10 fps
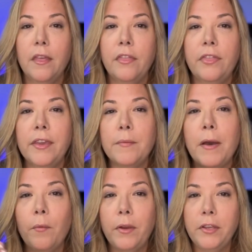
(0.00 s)
think
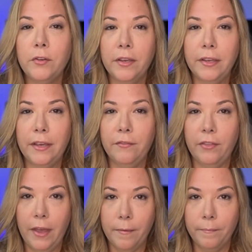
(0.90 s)
about what you can give
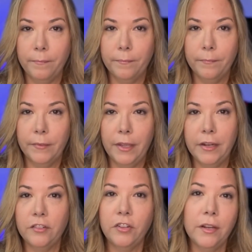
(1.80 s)
them in
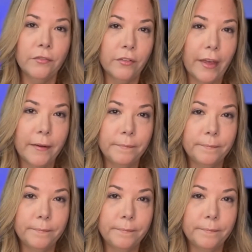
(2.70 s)
exchange for that.